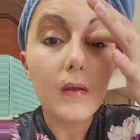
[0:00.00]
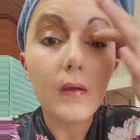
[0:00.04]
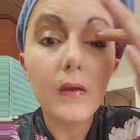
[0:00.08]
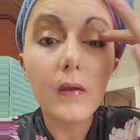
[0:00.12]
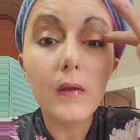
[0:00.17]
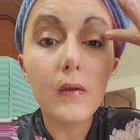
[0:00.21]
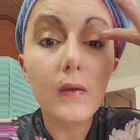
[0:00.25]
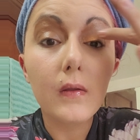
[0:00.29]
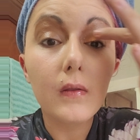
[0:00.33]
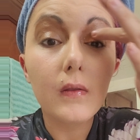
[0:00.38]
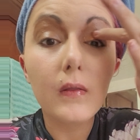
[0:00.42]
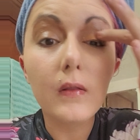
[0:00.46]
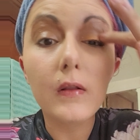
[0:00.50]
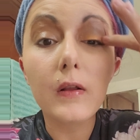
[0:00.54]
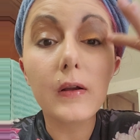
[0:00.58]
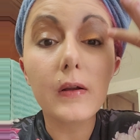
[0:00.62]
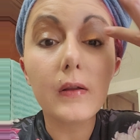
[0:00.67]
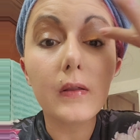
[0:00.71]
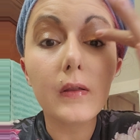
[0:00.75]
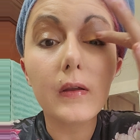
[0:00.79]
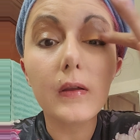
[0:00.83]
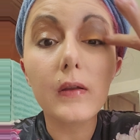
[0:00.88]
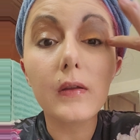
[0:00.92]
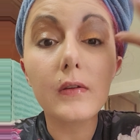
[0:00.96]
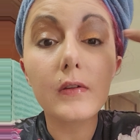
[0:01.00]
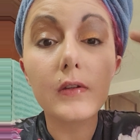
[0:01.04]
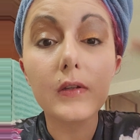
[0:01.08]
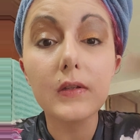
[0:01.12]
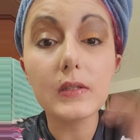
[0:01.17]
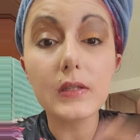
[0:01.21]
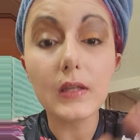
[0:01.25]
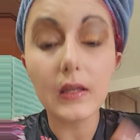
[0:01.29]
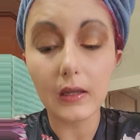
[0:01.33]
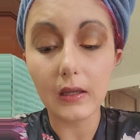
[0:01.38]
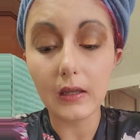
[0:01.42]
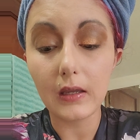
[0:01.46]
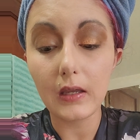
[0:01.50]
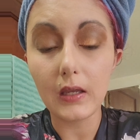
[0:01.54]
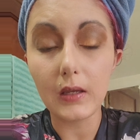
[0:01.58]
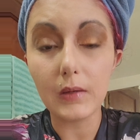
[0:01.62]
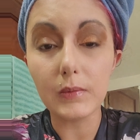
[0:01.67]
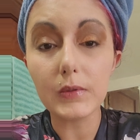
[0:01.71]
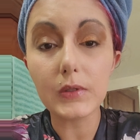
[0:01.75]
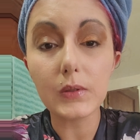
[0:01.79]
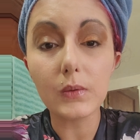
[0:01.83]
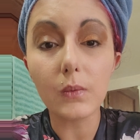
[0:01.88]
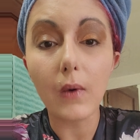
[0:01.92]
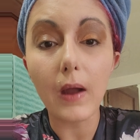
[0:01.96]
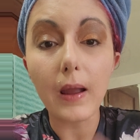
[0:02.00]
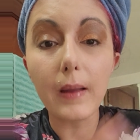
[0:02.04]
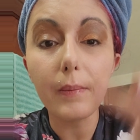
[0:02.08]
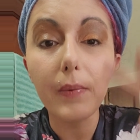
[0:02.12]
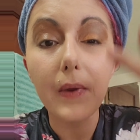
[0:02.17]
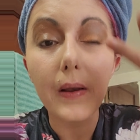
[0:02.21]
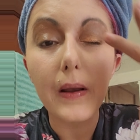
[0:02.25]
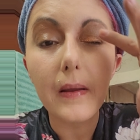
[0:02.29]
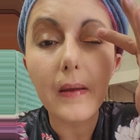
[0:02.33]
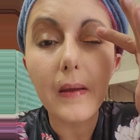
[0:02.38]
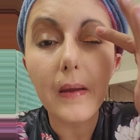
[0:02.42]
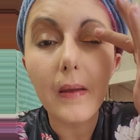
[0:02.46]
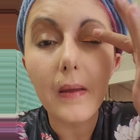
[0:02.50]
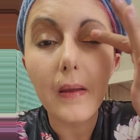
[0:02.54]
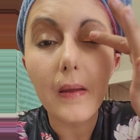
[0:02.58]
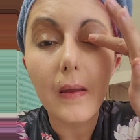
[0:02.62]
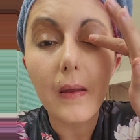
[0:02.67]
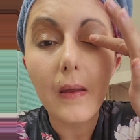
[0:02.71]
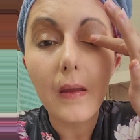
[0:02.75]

And literally you just like keep swiping it.